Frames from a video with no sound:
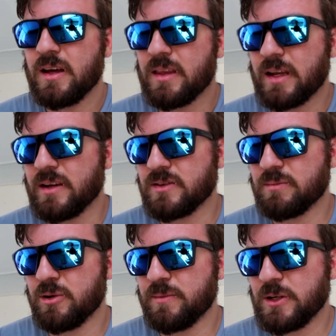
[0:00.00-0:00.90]
That
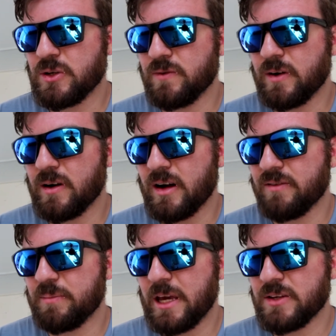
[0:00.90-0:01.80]
doesn't put me too far
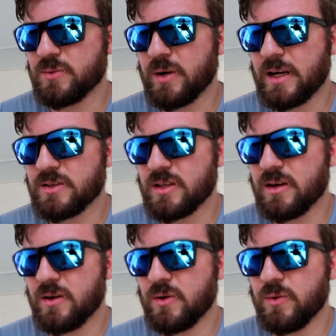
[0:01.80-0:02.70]
off pace-wise,
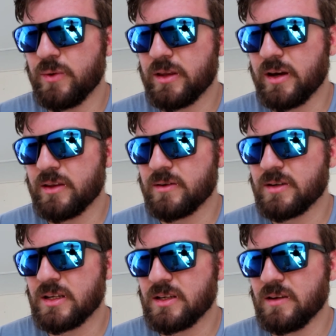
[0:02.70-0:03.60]
though, with other
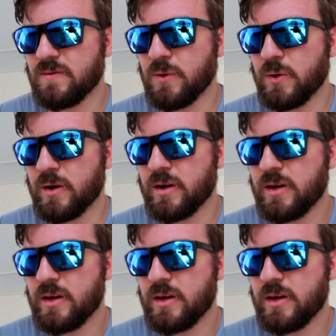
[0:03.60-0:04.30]
T T four